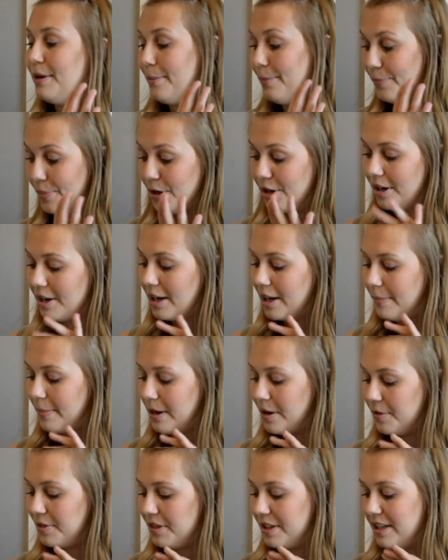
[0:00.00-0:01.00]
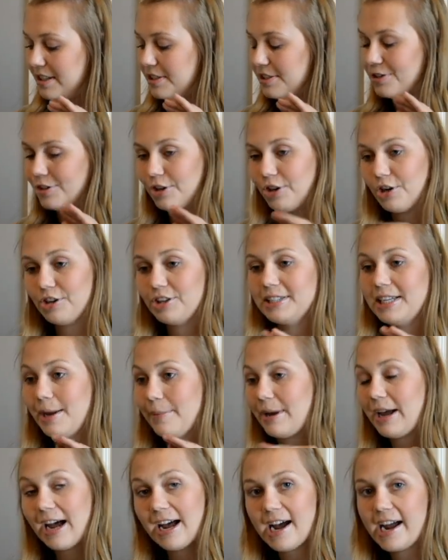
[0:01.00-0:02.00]
book about this girl
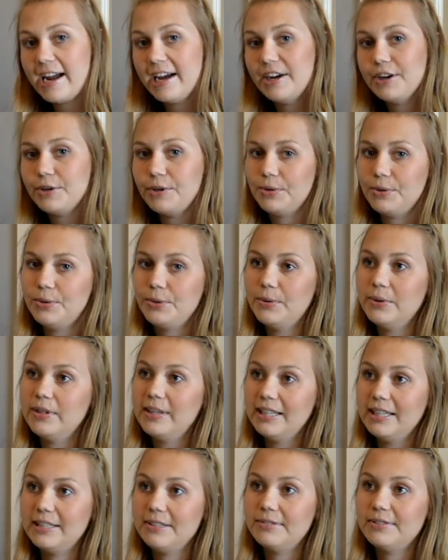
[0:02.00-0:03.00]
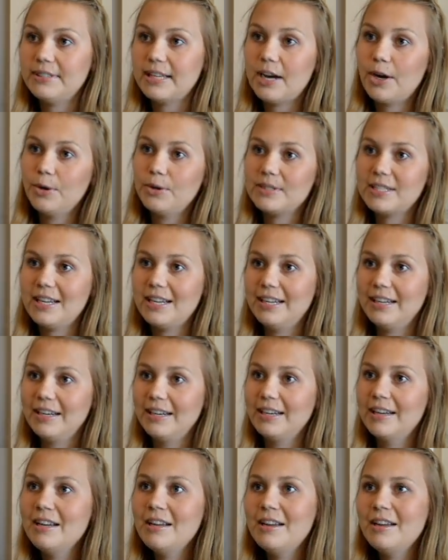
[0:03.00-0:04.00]
named Kaya who lives out
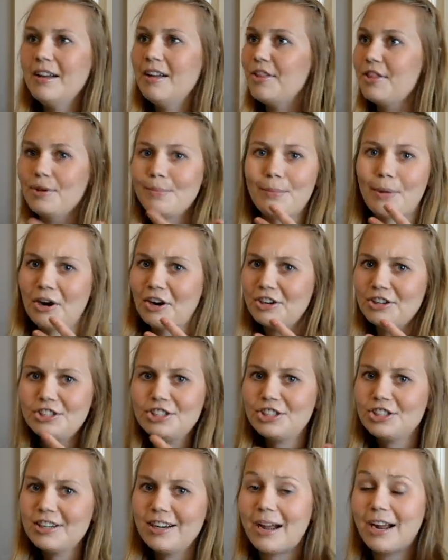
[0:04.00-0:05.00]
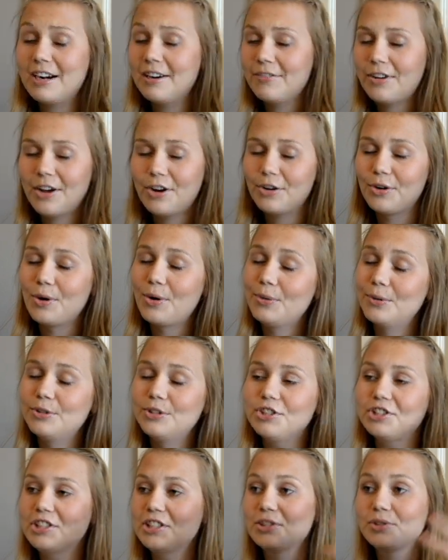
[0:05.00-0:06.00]
in the marsh kind of on her
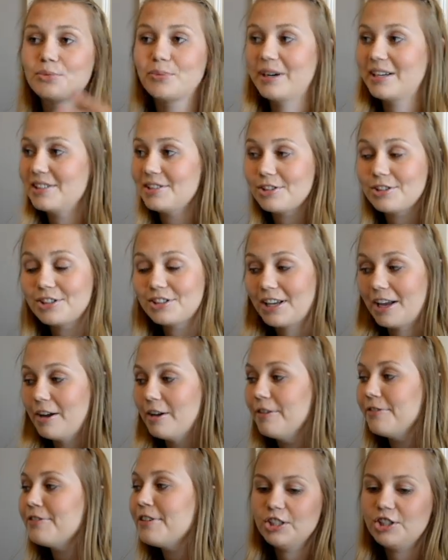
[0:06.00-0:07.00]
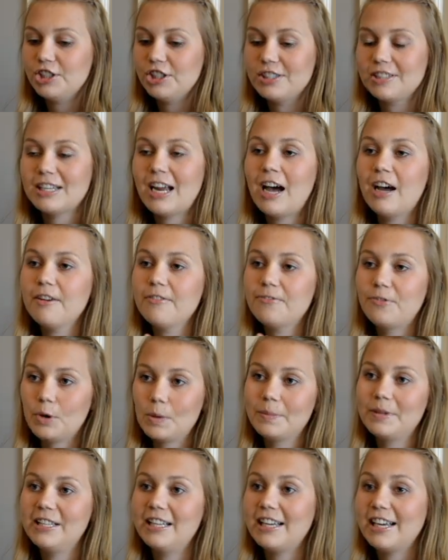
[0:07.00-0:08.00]
own. She's raised herself. She's not
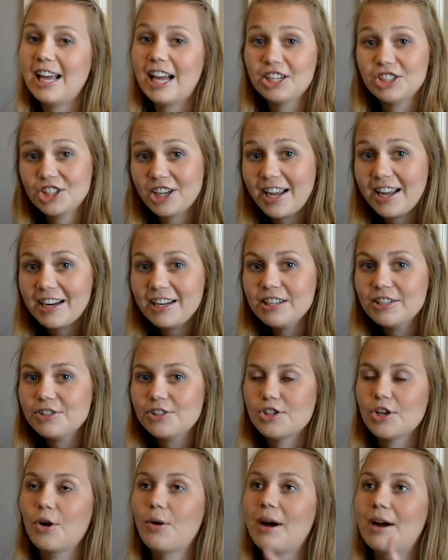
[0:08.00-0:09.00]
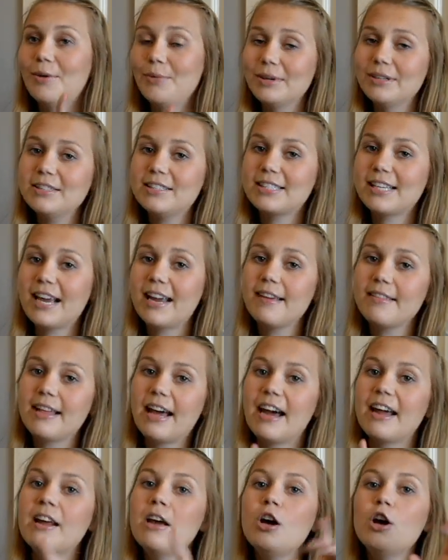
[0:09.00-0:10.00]
formally educated, so I will say
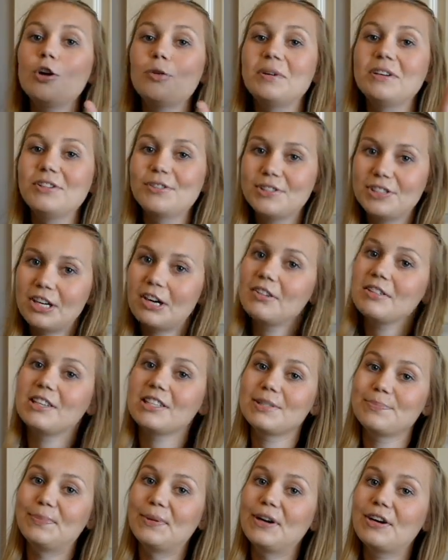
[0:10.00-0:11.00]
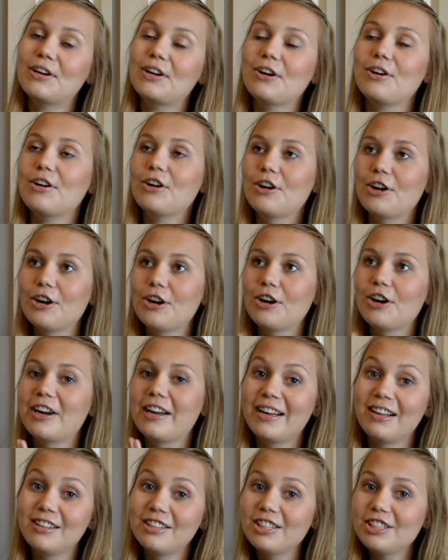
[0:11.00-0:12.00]
that when you start this book, her
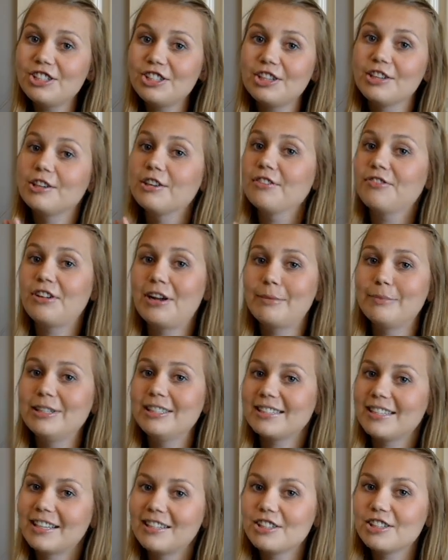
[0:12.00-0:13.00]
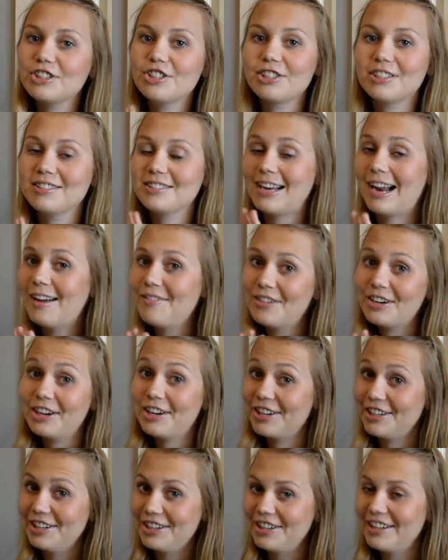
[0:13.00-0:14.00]
English and her family's English is not
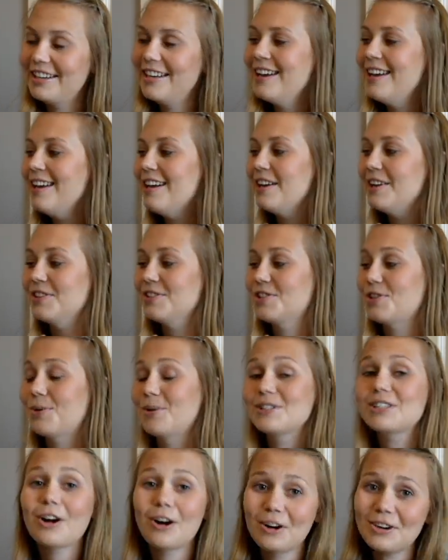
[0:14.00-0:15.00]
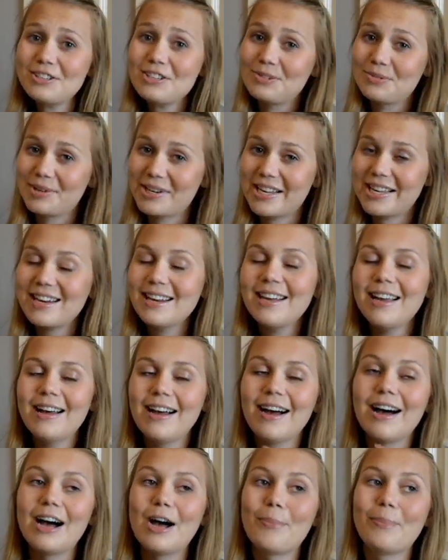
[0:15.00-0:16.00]
very good, and so it's hard to read,
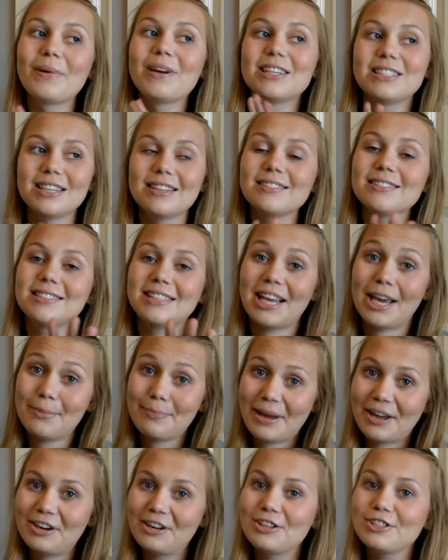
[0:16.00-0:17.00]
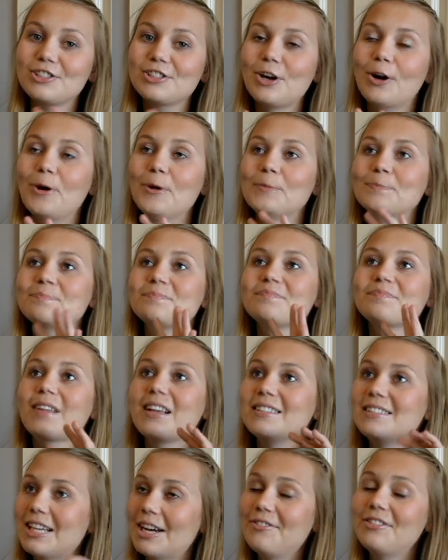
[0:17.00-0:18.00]
but it does get better. So
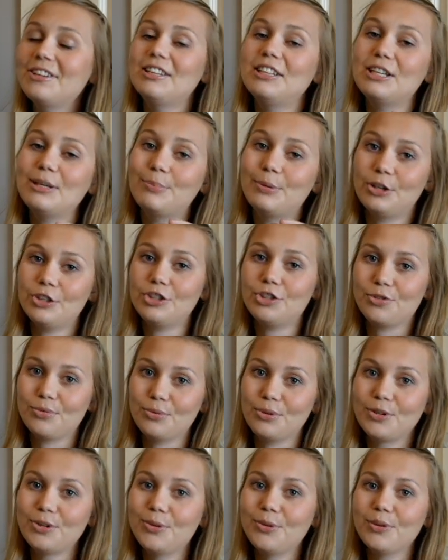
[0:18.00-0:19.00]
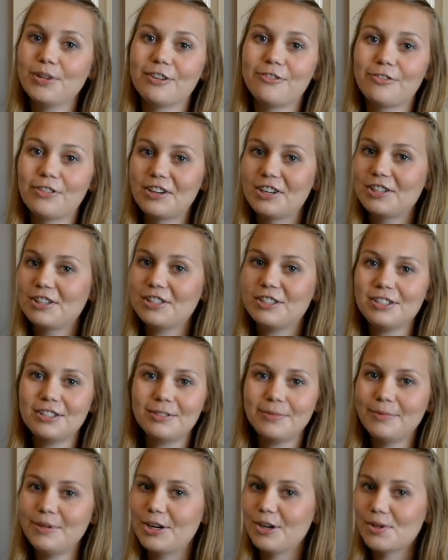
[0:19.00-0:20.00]
definitely push through the
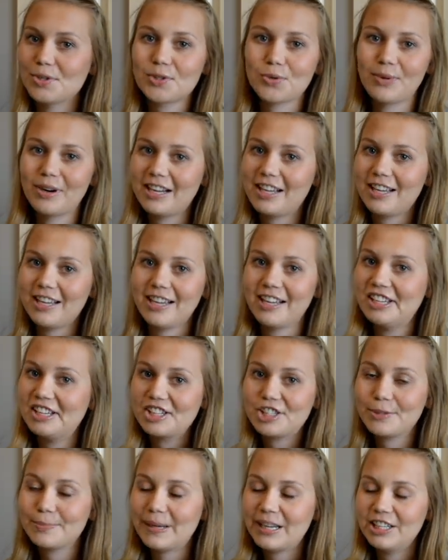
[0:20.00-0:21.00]
first, 20-ish